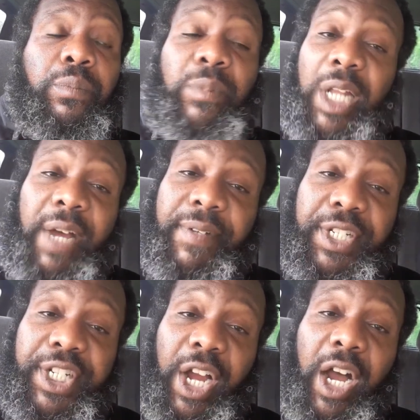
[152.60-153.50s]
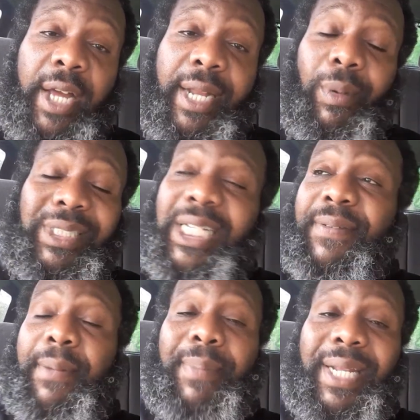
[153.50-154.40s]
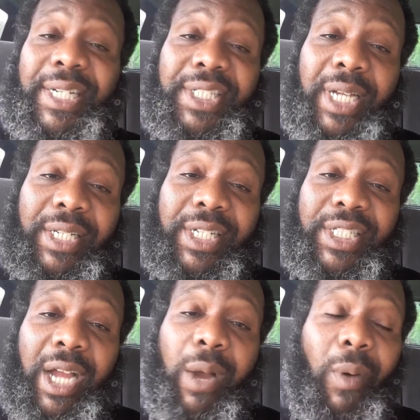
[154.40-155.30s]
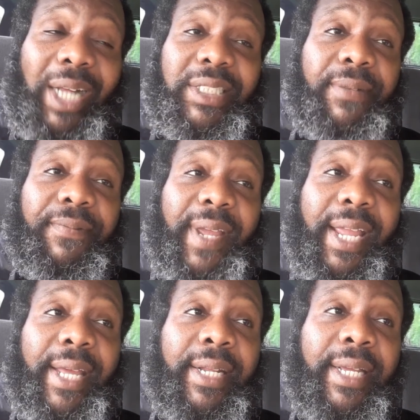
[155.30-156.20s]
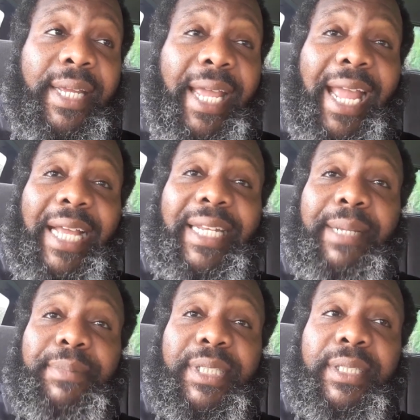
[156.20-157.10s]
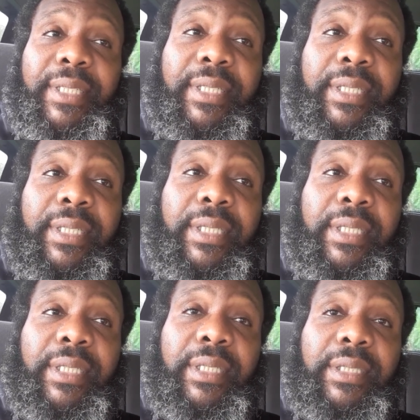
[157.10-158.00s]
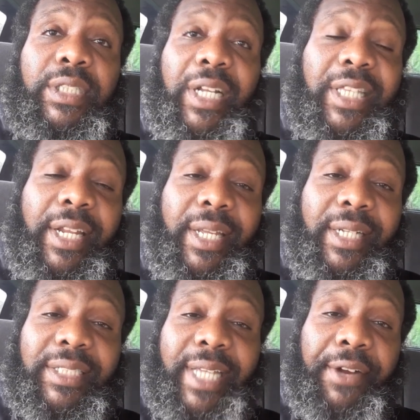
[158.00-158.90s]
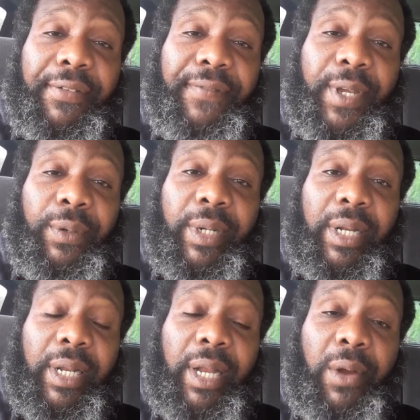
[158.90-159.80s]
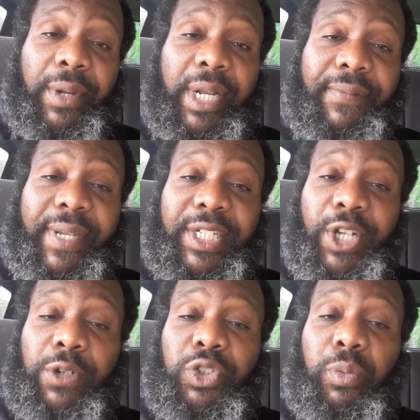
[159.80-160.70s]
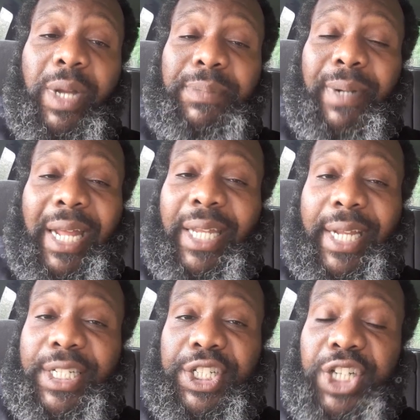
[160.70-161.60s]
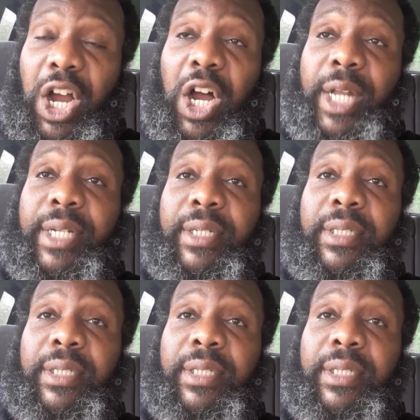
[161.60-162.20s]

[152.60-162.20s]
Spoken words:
Love Deshaun. I wasn't even a big Deshaun Watson fan at Clemson. I thought he couldn't stay on the field long enough. He gets hurt too much. But I like Deshaun,